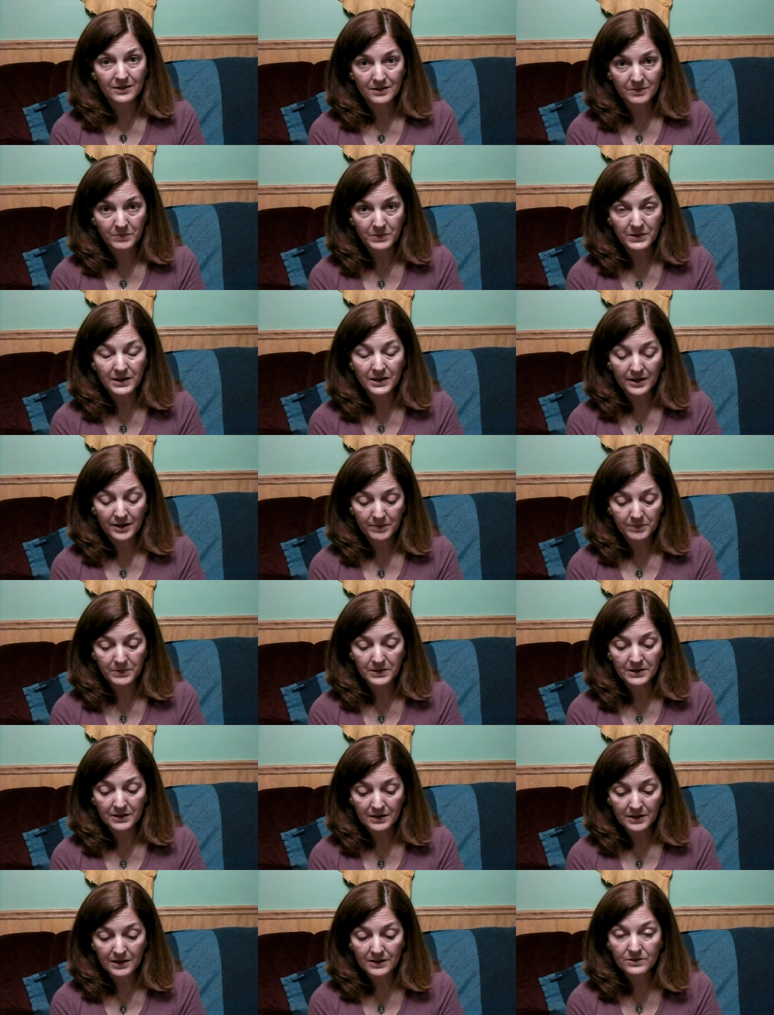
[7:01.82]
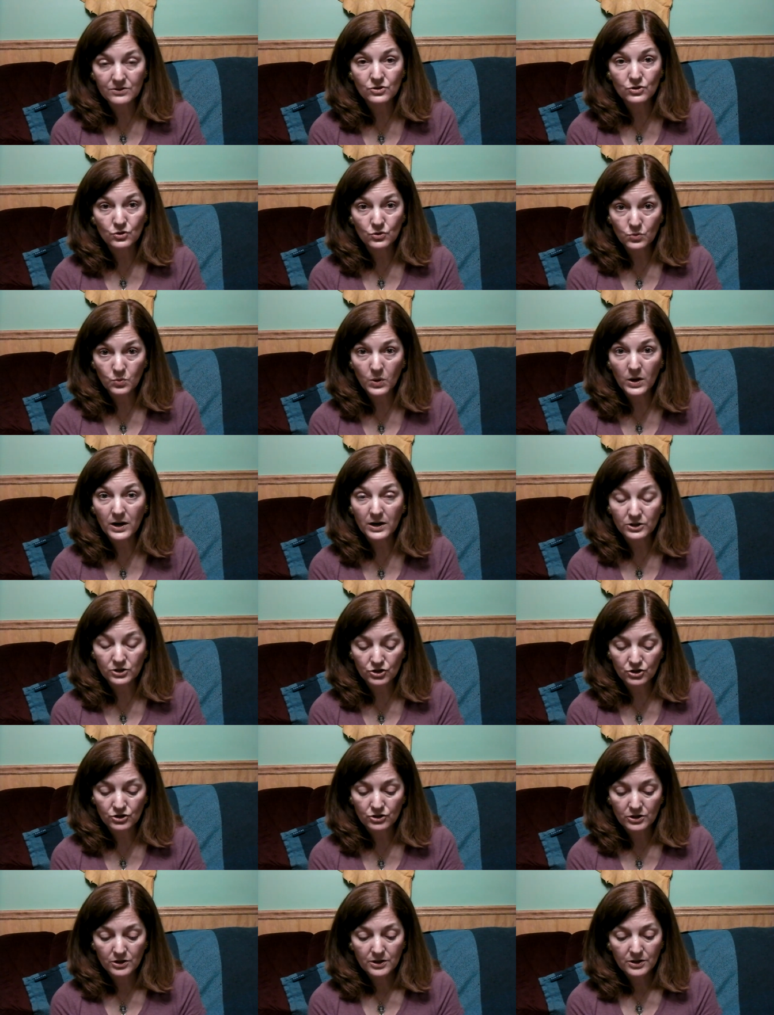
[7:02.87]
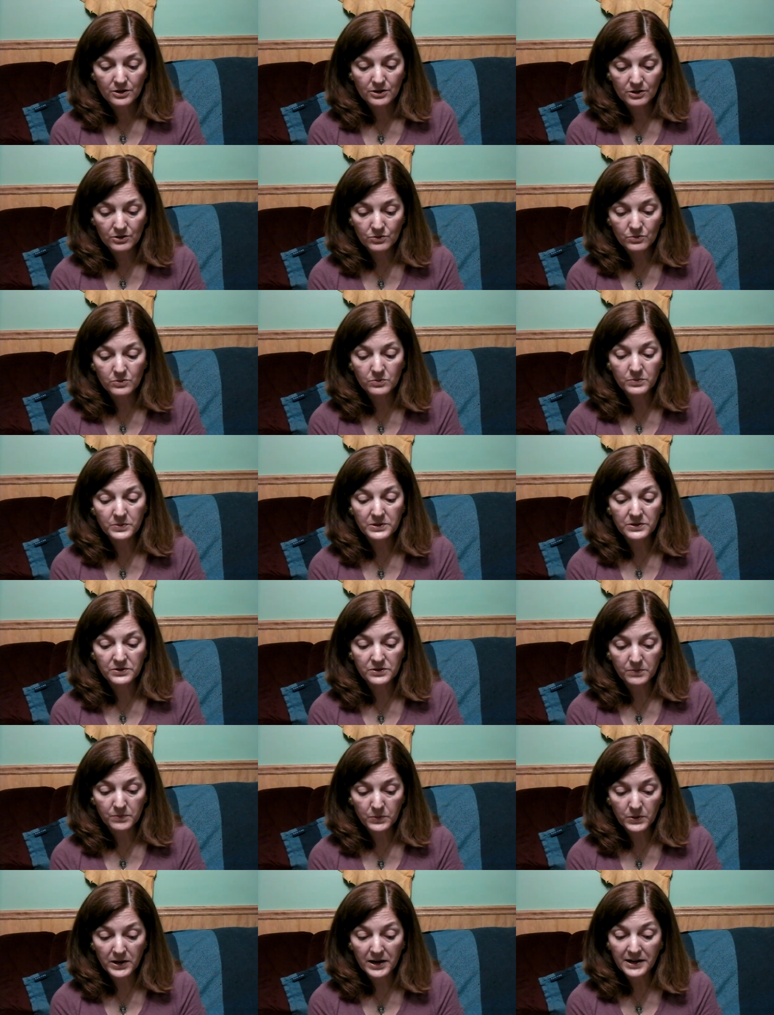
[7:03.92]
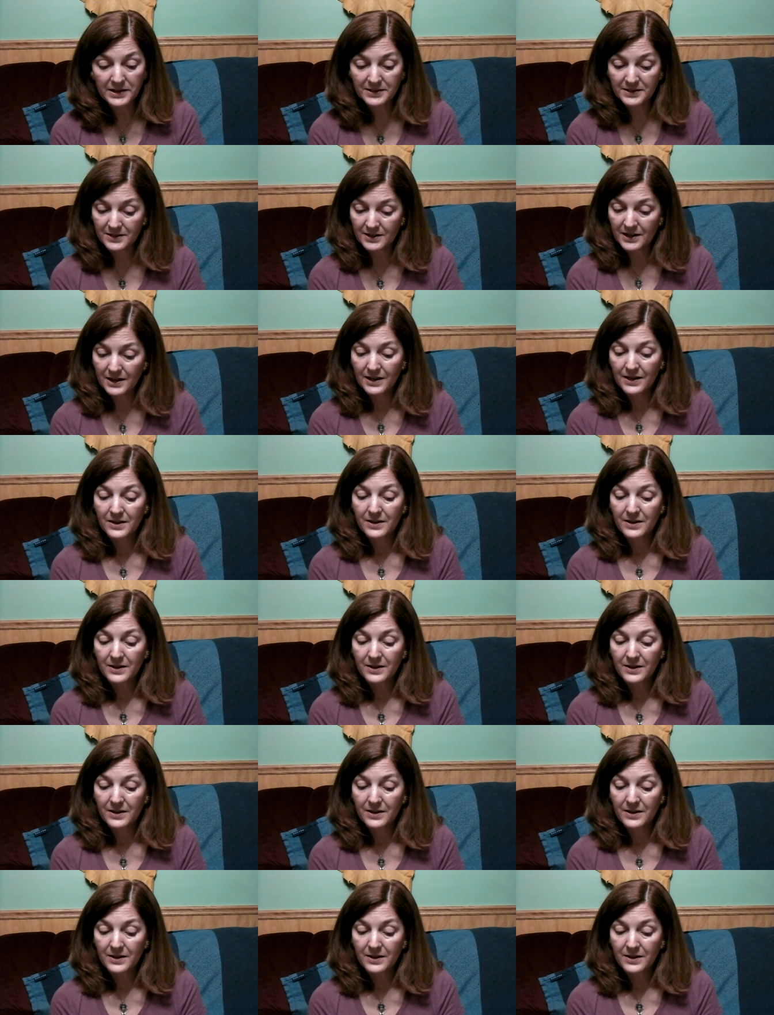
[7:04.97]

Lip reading: going to be happening next. You watch. You will be surprised.